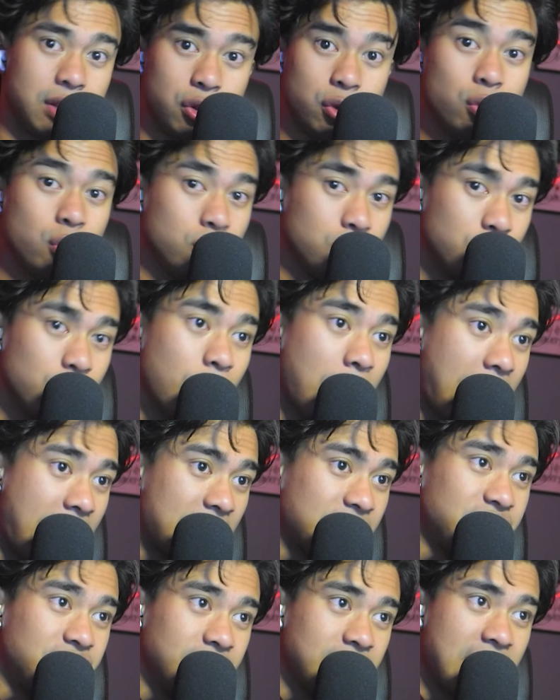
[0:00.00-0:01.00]
You
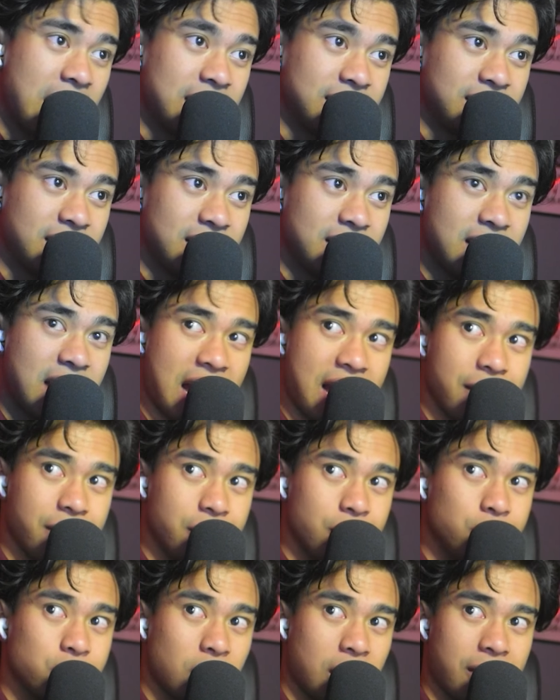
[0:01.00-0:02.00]
actually asking to die
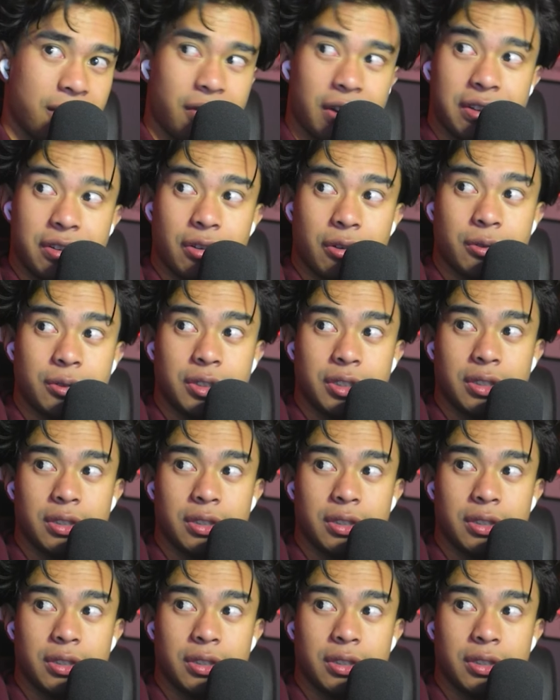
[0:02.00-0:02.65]
if you try and fight Toji.